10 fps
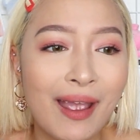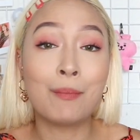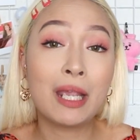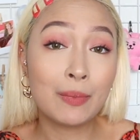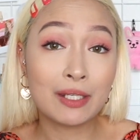
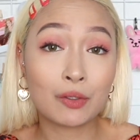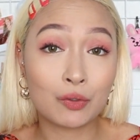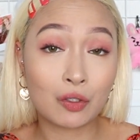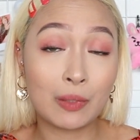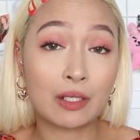Maybe it's
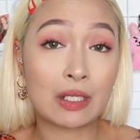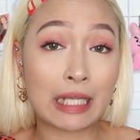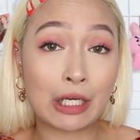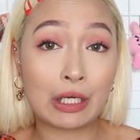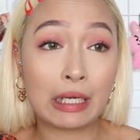also because
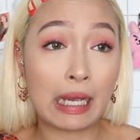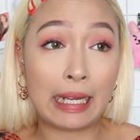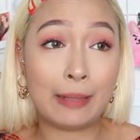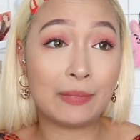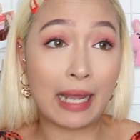I
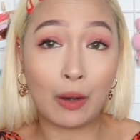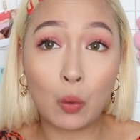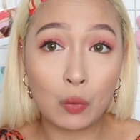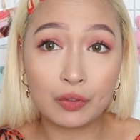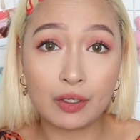am now
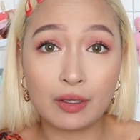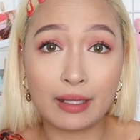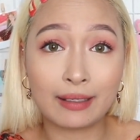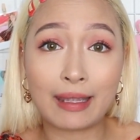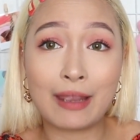older,
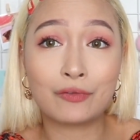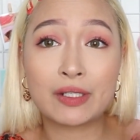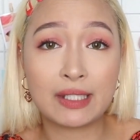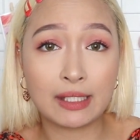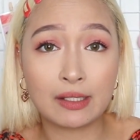like every
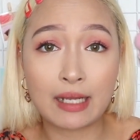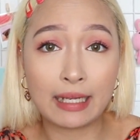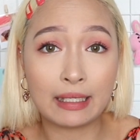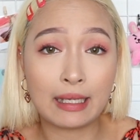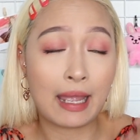season
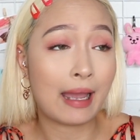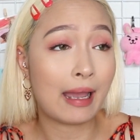I